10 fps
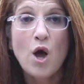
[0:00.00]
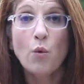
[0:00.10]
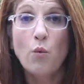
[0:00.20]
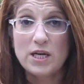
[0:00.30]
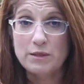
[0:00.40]

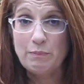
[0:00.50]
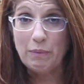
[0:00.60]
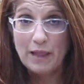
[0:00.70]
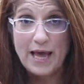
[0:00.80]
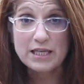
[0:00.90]
was
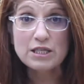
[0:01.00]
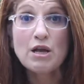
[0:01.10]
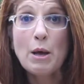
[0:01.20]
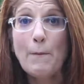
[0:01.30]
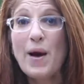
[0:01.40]
blessed
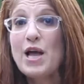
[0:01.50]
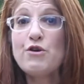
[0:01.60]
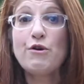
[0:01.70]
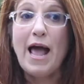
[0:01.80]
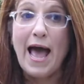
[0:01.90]
by
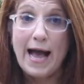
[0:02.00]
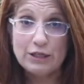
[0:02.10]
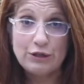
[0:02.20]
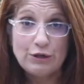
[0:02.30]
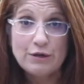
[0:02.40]
your
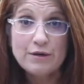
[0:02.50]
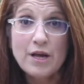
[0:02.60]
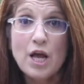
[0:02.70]
action.